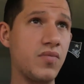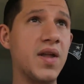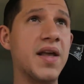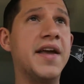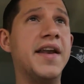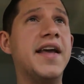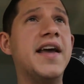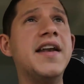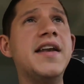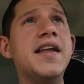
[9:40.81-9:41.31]

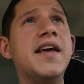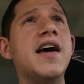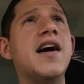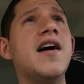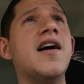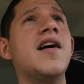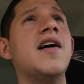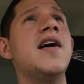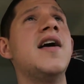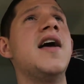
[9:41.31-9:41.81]

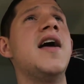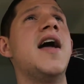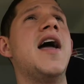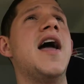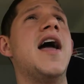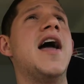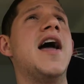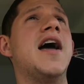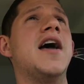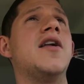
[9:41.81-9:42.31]
India.
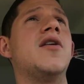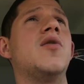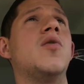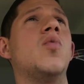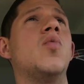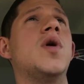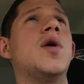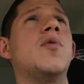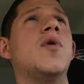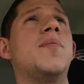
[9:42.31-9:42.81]

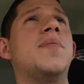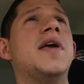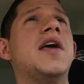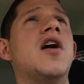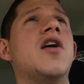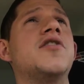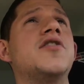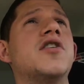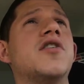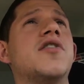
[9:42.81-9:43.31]
And we would be
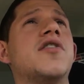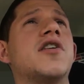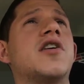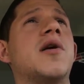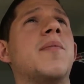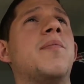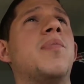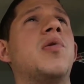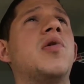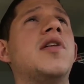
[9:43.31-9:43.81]
under the
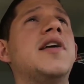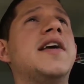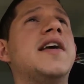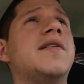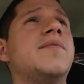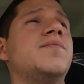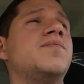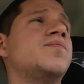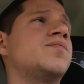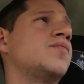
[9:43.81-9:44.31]

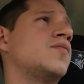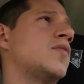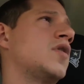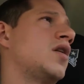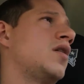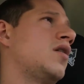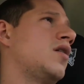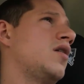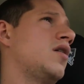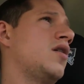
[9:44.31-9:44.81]
complete
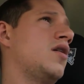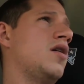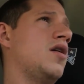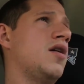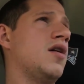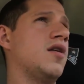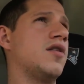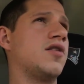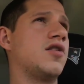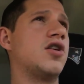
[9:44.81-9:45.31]

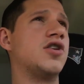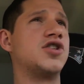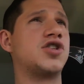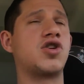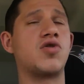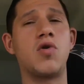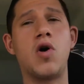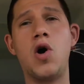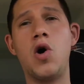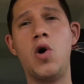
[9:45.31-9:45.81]

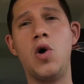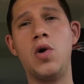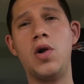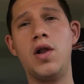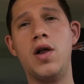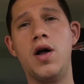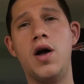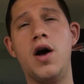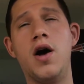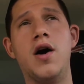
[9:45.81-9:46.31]

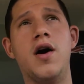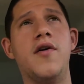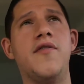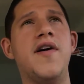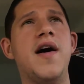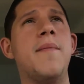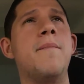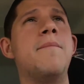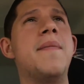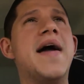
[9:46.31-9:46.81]
control of
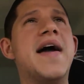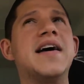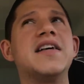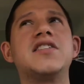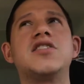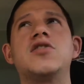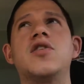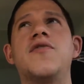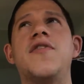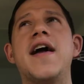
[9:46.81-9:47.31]
a mass
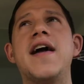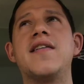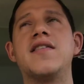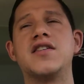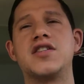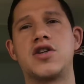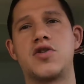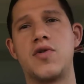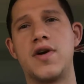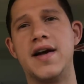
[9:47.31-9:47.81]

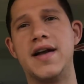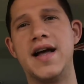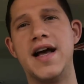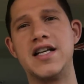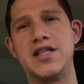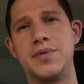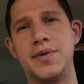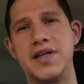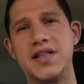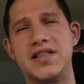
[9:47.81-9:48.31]
surveillance grid,
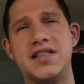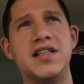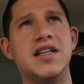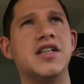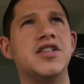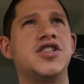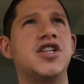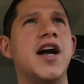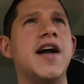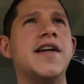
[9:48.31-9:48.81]
as we could see
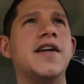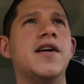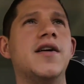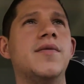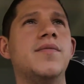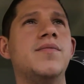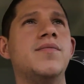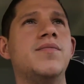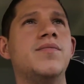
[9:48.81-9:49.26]
in China.